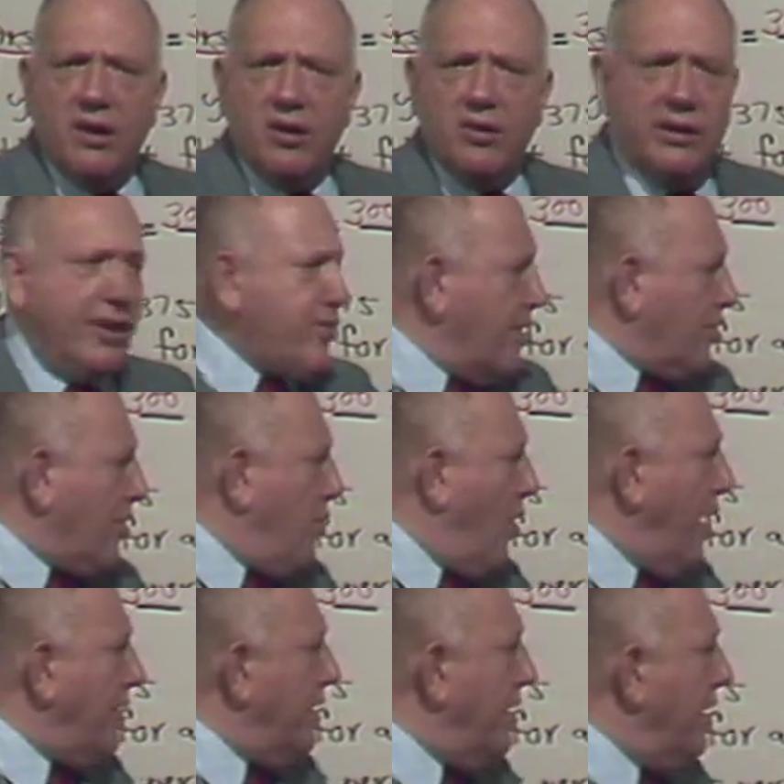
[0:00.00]
So let's just go
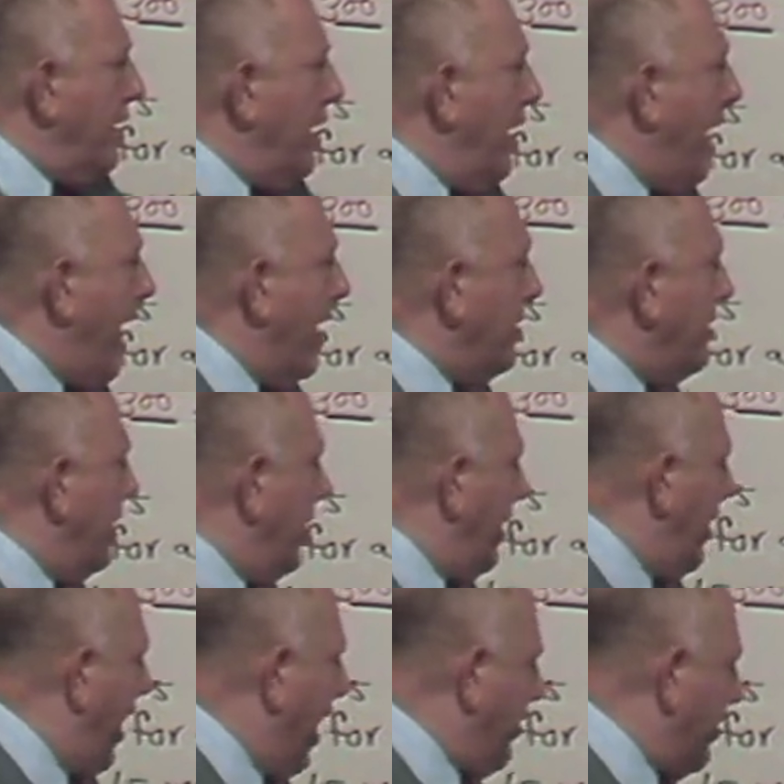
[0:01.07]
on here and
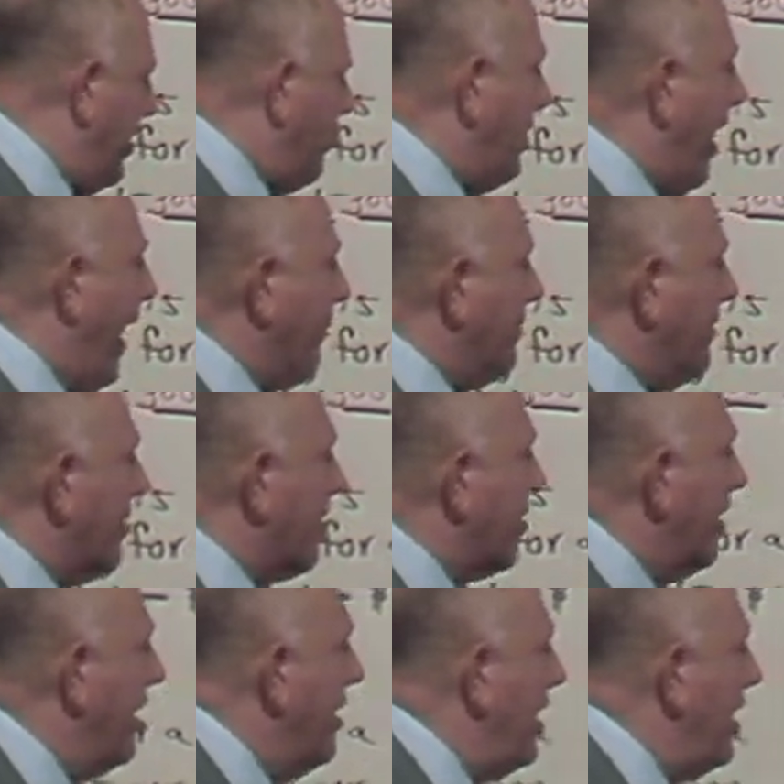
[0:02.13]
see what happens.